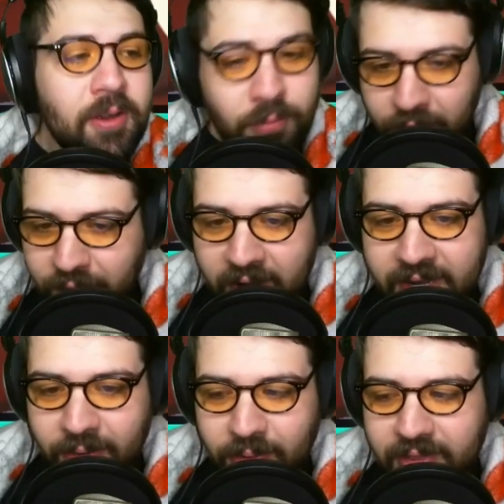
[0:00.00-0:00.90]
We'll find
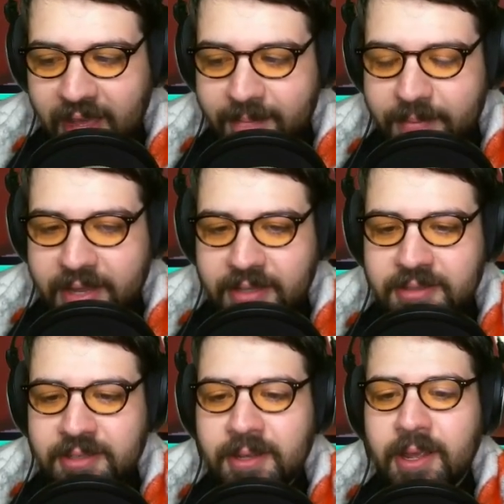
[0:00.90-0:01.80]
out what that
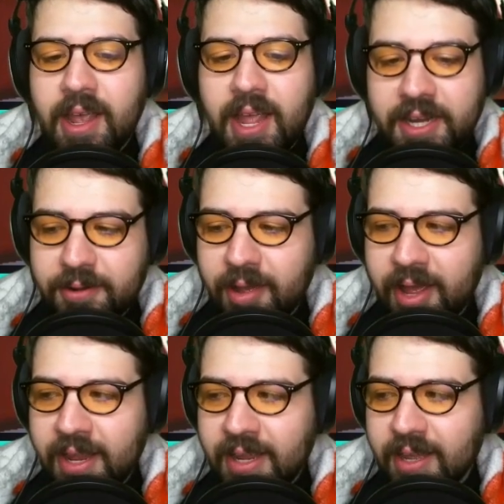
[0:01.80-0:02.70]
means.
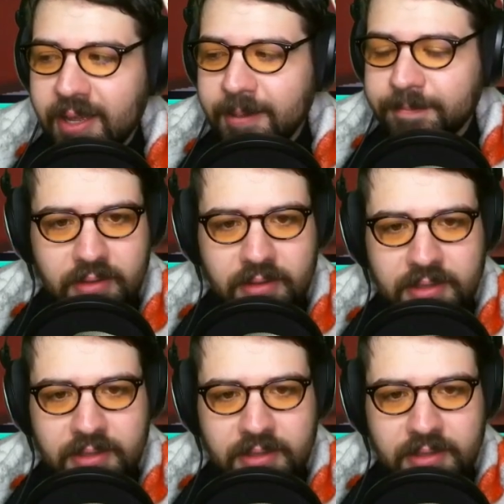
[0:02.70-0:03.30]
Anyway, let's